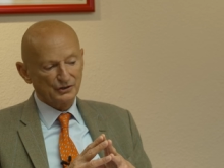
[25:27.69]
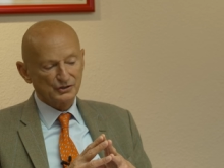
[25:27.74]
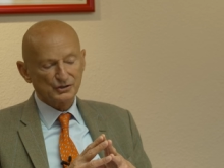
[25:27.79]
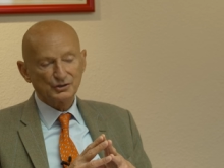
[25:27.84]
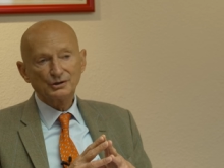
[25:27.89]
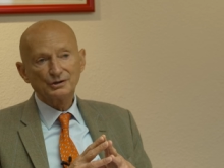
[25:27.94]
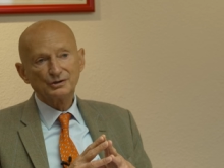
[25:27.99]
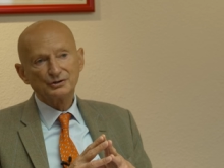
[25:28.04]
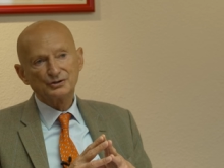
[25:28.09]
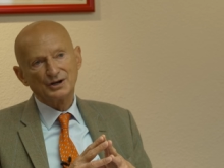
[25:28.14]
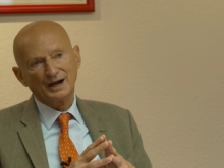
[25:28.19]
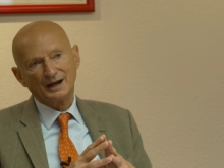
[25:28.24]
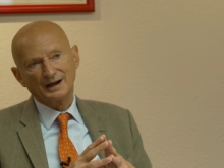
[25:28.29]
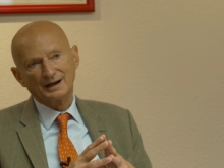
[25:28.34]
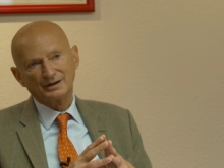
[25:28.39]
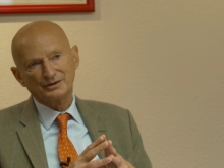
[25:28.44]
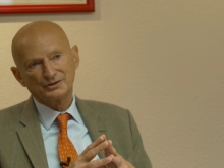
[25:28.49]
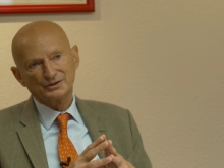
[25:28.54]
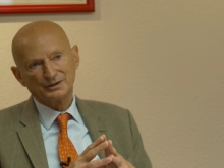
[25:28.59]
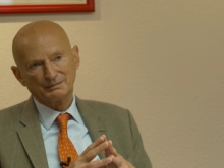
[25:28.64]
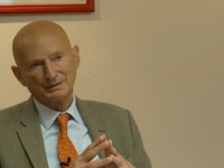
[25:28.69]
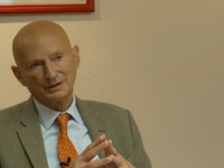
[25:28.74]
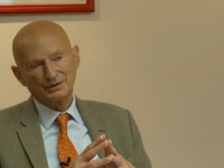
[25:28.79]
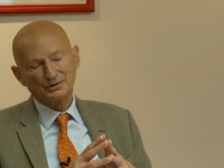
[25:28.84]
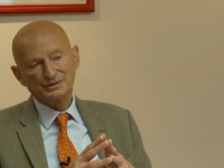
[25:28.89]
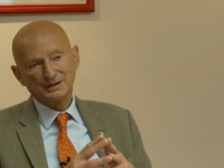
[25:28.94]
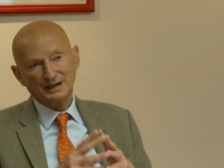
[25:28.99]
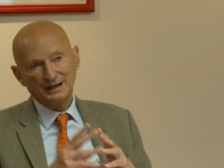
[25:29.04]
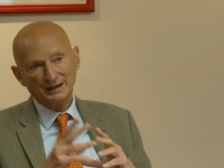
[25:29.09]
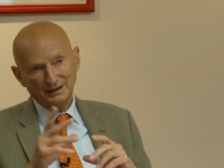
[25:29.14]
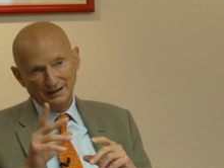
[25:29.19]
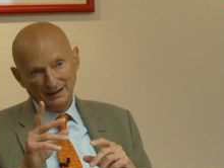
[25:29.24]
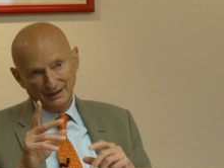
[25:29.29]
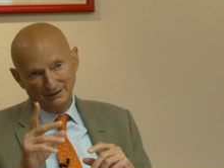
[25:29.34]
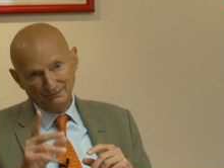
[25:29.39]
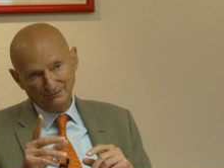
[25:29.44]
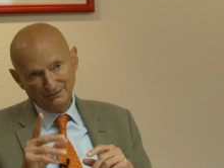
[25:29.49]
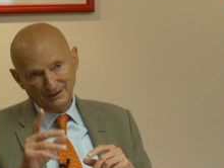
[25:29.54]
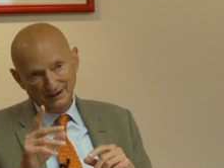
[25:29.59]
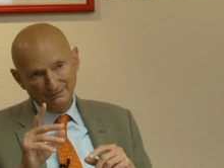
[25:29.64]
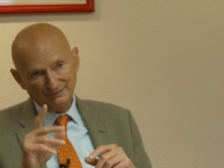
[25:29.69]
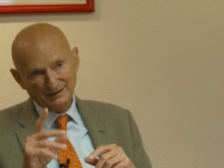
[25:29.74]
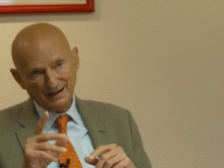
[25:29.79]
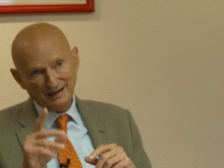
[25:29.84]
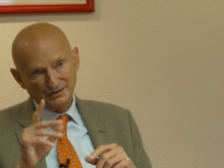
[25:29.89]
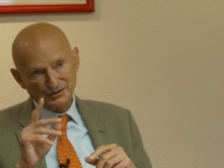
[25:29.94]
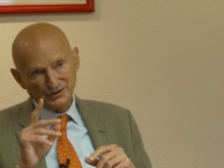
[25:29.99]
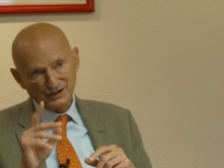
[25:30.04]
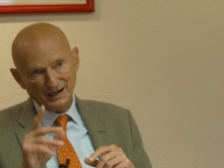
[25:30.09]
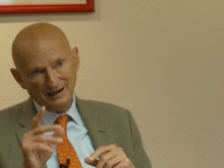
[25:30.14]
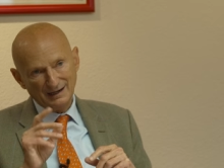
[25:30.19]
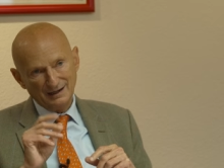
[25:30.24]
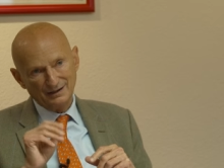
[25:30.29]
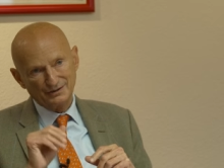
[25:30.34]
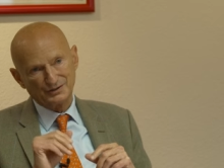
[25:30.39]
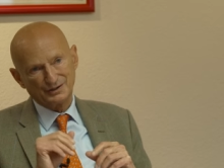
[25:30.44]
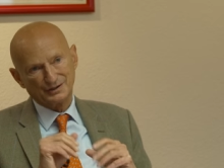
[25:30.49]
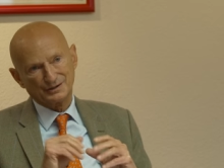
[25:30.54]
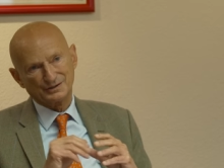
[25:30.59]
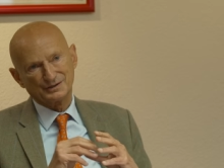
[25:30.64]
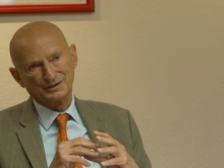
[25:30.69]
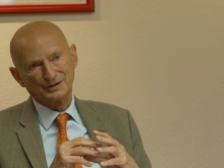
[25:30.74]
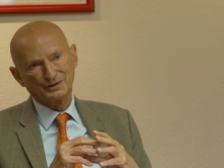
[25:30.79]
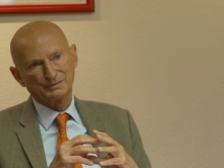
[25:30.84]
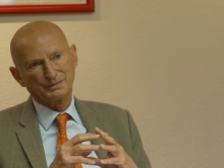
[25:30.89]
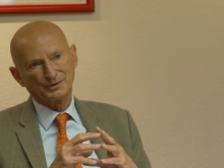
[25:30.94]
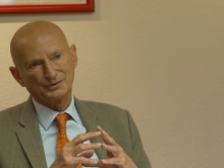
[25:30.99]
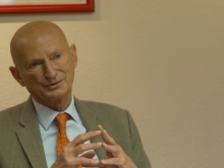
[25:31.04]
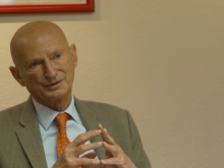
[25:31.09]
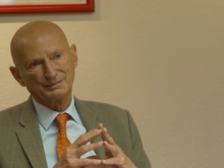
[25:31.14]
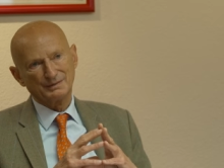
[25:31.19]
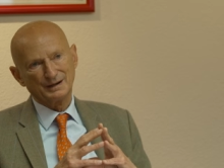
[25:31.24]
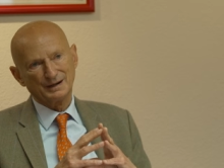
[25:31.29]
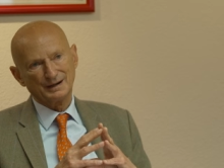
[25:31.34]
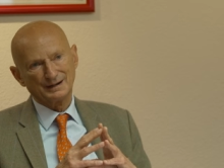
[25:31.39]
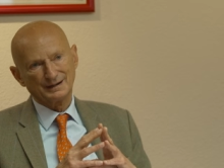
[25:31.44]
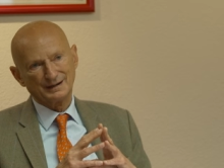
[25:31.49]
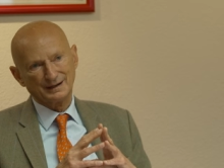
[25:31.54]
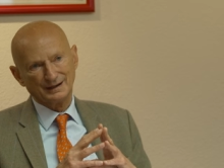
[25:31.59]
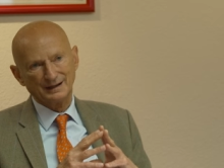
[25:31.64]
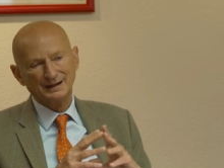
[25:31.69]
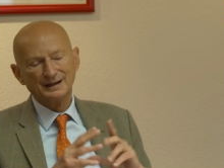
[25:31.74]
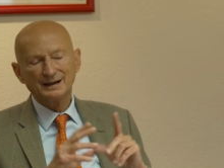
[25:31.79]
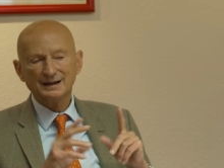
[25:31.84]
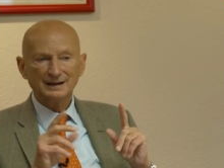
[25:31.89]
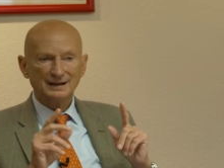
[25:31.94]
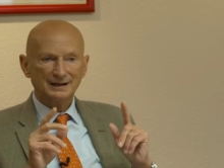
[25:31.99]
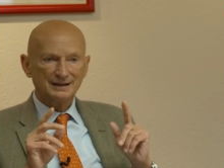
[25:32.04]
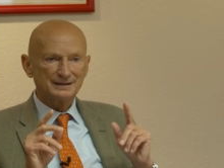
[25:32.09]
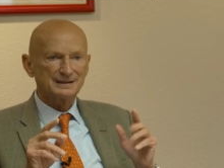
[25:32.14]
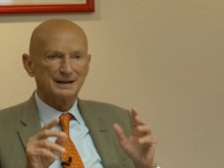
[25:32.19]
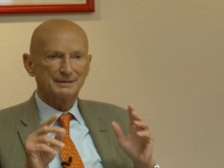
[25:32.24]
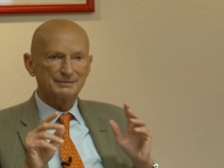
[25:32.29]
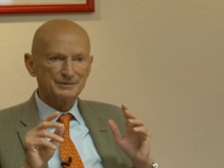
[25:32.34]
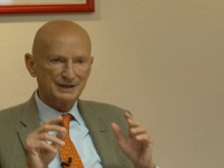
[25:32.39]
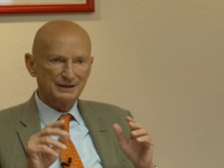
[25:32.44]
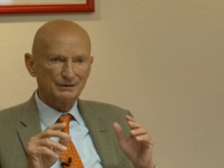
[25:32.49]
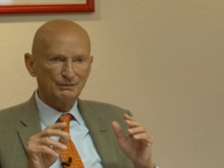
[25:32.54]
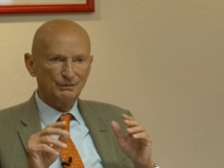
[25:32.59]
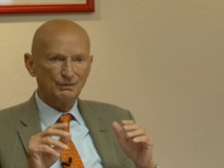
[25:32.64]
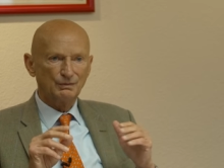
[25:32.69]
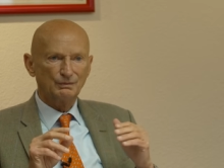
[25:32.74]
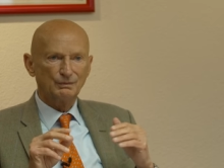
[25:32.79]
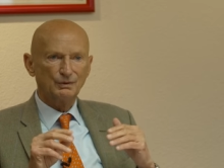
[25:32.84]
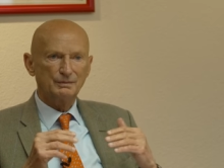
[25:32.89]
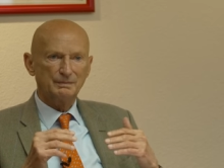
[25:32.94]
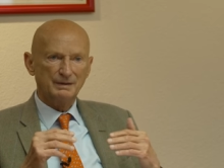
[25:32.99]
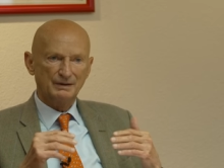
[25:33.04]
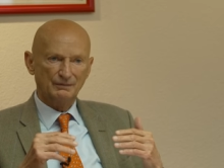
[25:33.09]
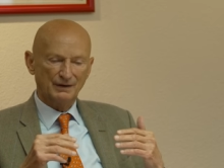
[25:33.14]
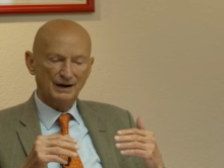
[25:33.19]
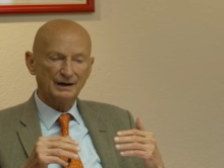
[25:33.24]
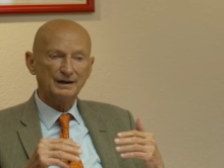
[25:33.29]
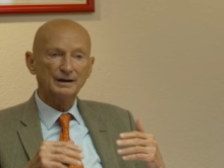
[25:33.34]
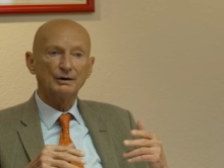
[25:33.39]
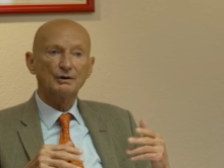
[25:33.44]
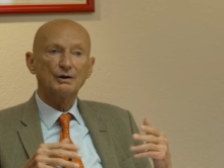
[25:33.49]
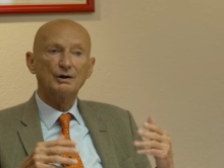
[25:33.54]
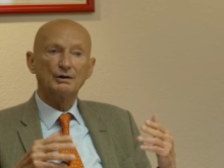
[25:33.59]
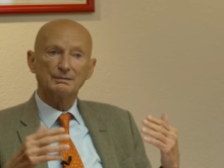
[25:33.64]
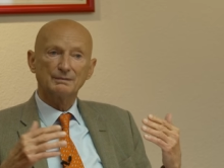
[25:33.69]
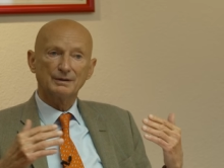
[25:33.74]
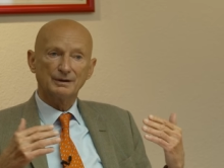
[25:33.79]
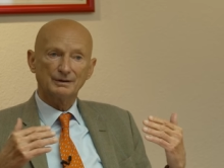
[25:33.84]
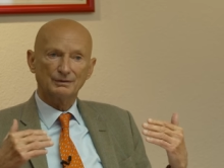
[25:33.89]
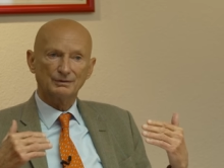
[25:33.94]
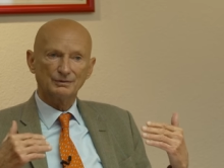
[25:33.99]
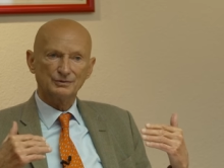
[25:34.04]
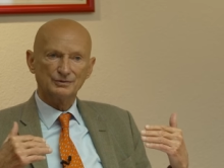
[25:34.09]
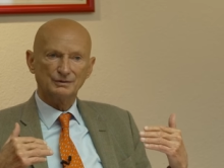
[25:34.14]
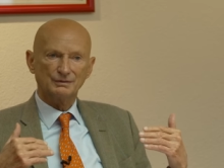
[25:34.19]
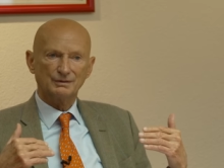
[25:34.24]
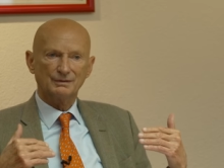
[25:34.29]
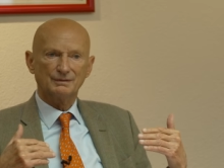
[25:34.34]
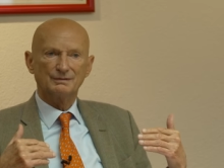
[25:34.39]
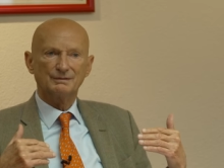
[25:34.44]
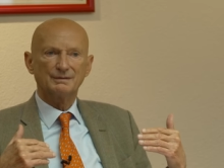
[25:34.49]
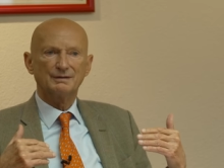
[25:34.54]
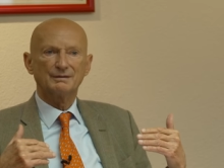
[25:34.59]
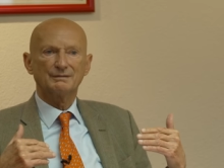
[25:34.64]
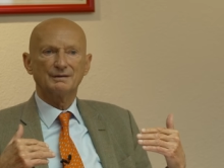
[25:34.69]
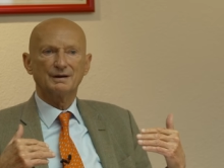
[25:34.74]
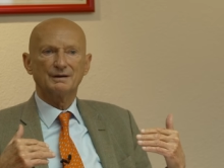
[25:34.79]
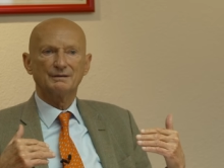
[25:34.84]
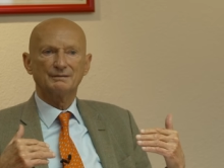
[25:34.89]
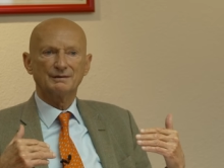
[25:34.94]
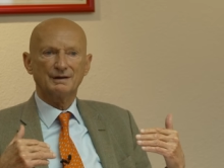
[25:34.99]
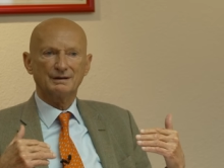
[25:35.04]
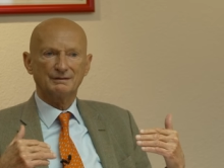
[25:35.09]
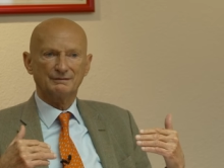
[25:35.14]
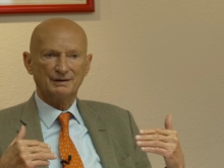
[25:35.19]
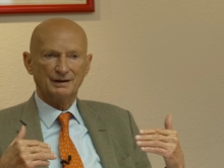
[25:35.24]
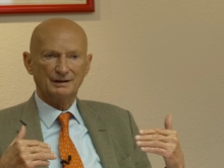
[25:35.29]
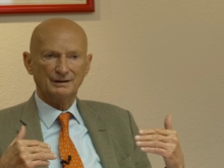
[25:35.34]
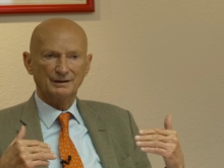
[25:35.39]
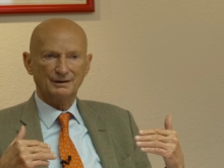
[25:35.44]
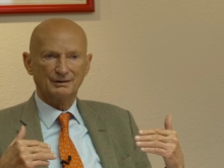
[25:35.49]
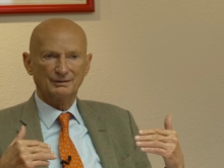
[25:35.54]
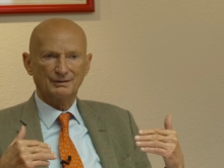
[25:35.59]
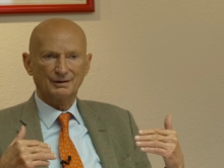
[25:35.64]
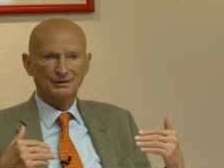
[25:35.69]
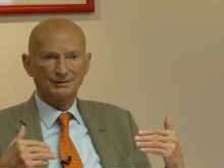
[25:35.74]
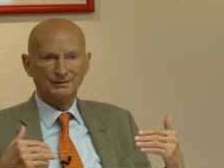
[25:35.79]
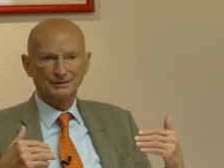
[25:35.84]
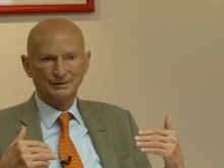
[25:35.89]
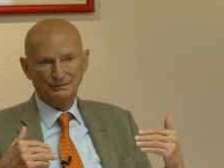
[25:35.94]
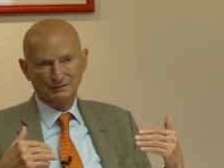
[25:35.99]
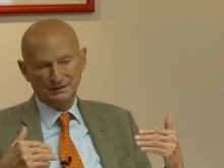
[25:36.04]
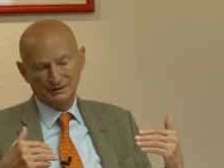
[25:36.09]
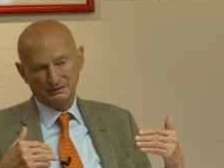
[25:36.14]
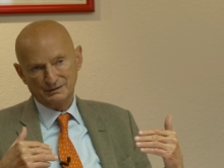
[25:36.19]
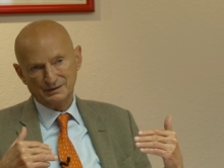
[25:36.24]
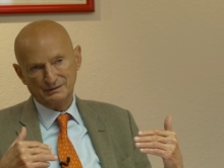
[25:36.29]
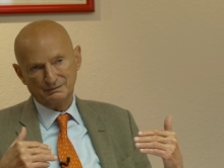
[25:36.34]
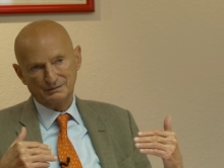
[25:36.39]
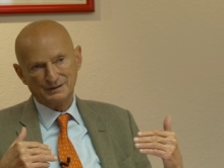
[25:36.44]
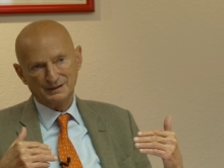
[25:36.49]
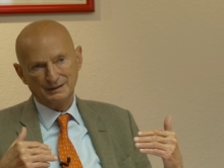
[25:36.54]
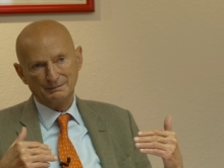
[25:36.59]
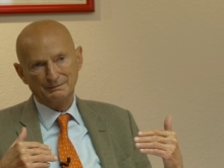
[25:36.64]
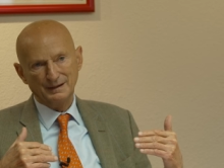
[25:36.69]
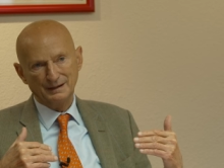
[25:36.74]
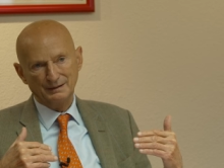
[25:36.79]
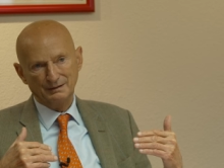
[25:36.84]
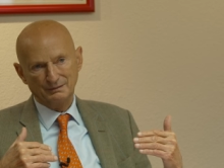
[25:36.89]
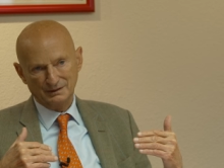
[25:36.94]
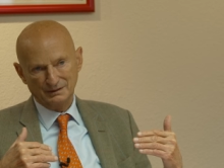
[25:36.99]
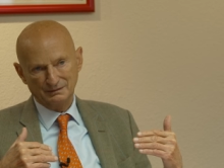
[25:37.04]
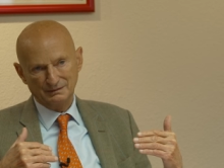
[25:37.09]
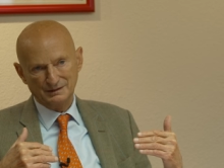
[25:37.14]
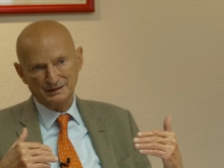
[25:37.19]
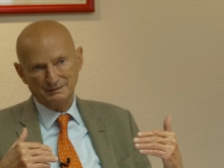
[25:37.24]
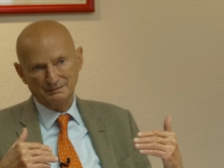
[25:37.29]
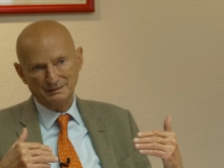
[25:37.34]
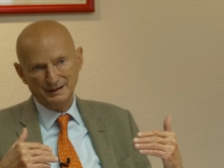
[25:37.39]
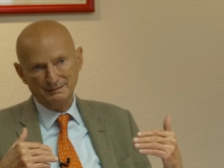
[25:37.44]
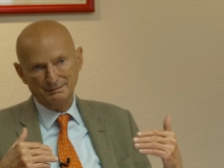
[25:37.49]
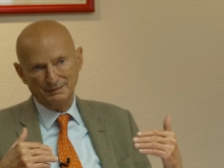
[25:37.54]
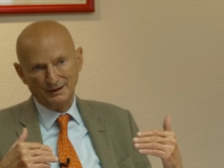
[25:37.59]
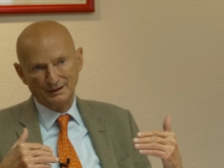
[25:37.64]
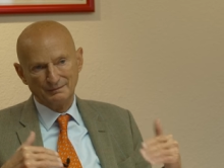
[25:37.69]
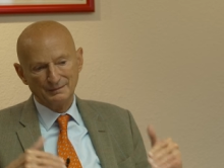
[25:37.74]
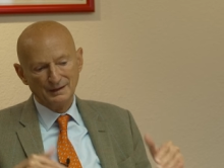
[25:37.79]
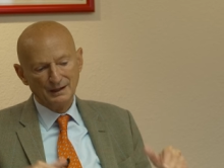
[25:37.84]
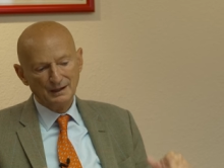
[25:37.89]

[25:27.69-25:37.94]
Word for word: it shouldn't challenge, because if, if that challenges this possibility, something would be very wrong, but also uh, uh, very wrong with, with, with, the, with the people.